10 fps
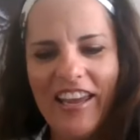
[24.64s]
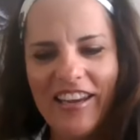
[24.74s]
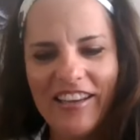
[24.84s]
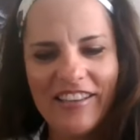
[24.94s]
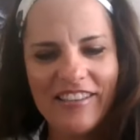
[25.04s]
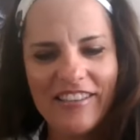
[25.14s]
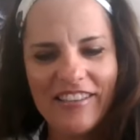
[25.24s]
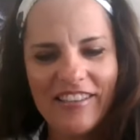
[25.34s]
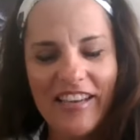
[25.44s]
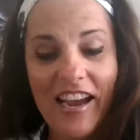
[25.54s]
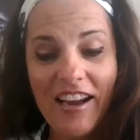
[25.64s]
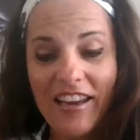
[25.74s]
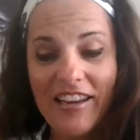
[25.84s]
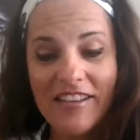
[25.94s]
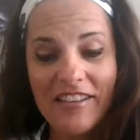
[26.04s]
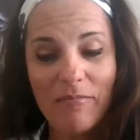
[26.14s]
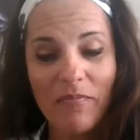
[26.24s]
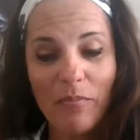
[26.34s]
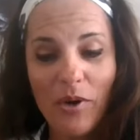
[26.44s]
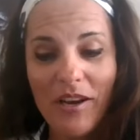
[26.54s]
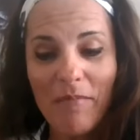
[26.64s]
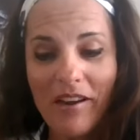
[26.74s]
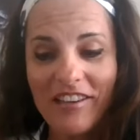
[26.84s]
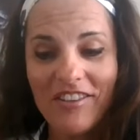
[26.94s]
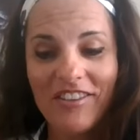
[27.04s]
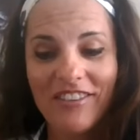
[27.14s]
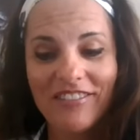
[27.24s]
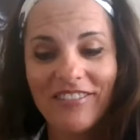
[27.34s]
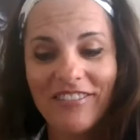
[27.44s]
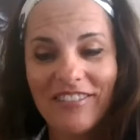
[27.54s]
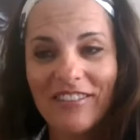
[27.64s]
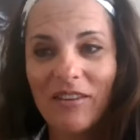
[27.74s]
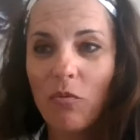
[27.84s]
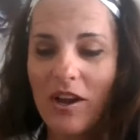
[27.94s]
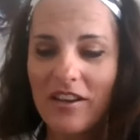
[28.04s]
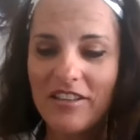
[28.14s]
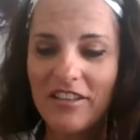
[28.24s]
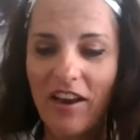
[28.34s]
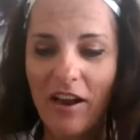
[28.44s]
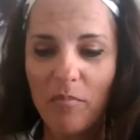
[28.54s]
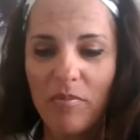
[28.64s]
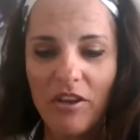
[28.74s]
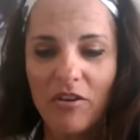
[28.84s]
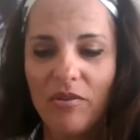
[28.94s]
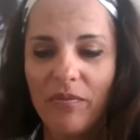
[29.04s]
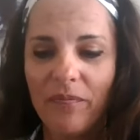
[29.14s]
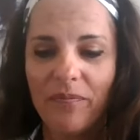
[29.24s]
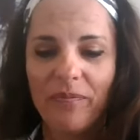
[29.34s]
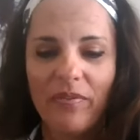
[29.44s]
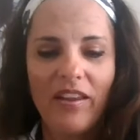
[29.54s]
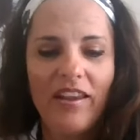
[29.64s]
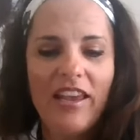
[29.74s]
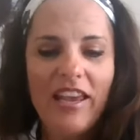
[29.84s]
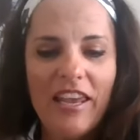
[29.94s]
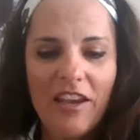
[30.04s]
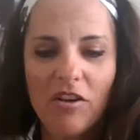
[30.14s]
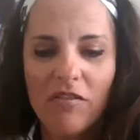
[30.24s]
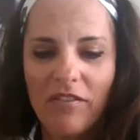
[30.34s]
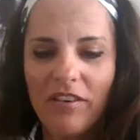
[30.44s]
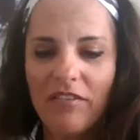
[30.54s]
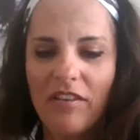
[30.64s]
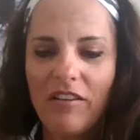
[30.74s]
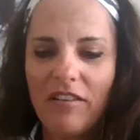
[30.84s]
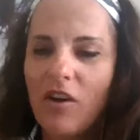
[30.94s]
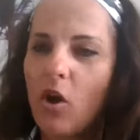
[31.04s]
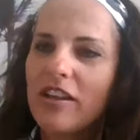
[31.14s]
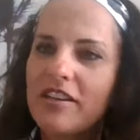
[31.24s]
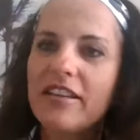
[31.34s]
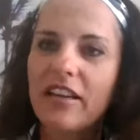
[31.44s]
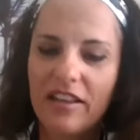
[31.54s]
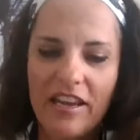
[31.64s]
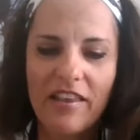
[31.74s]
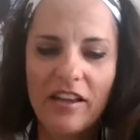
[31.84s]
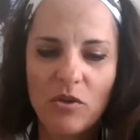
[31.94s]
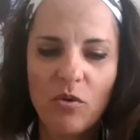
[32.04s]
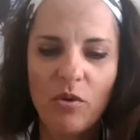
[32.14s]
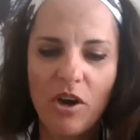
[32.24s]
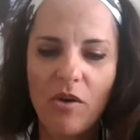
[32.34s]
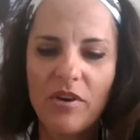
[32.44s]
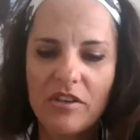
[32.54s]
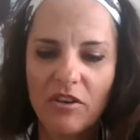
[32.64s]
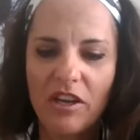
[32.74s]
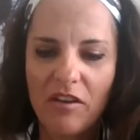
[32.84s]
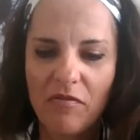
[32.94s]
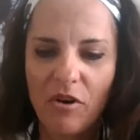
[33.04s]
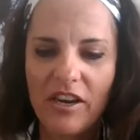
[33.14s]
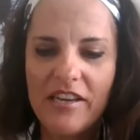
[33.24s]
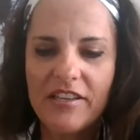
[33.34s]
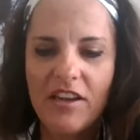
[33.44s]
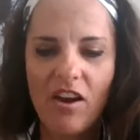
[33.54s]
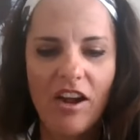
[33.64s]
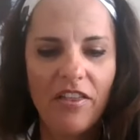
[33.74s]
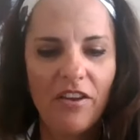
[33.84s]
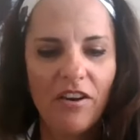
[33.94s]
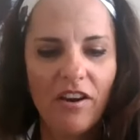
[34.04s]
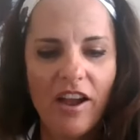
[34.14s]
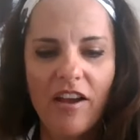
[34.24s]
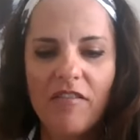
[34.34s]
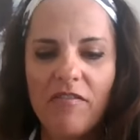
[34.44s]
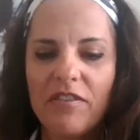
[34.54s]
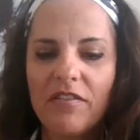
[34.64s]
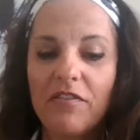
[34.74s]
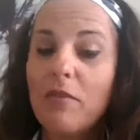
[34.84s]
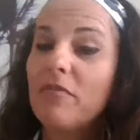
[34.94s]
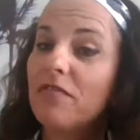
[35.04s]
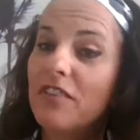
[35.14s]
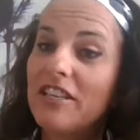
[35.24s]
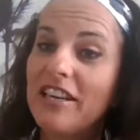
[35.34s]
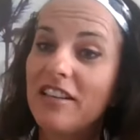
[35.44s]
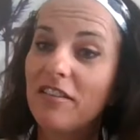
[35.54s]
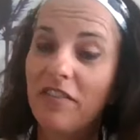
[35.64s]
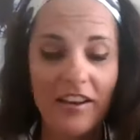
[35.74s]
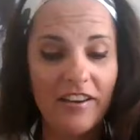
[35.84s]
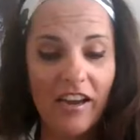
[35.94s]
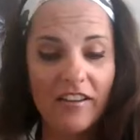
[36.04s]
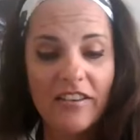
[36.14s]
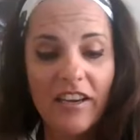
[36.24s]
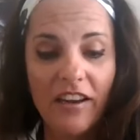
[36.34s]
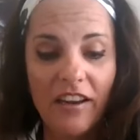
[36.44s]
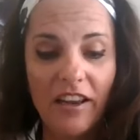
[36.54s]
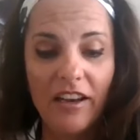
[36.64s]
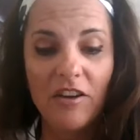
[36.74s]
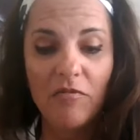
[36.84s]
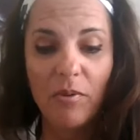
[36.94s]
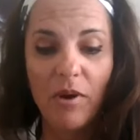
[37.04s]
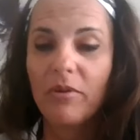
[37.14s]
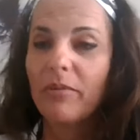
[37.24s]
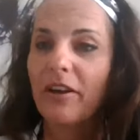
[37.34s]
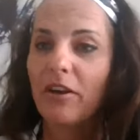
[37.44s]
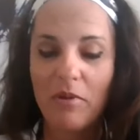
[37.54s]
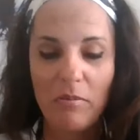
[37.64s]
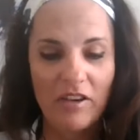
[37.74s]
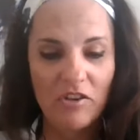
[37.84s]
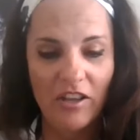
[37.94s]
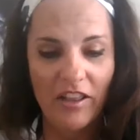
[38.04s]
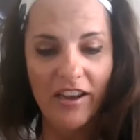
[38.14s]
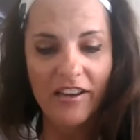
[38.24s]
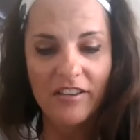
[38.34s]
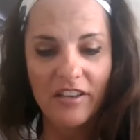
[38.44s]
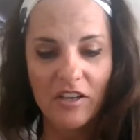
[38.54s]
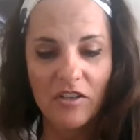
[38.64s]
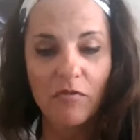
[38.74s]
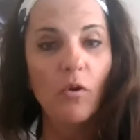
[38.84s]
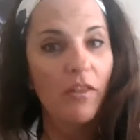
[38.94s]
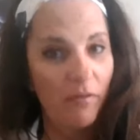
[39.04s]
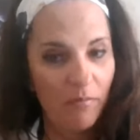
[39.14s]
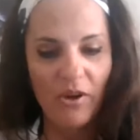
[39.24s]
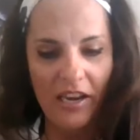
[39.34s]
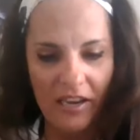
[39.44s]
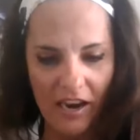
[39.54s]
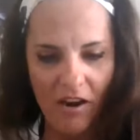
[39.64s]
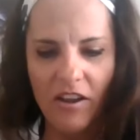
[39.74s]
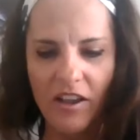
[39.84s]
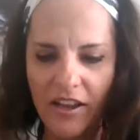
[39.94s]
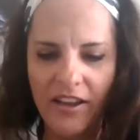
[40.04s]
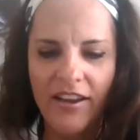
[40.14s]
And yeah, he's pretty much one to help you heal holistically, and that's what we're always looking for. He's the author of From Fatigue to Fantastic, and you've probably heard me mention that. It's in its fourth printing now.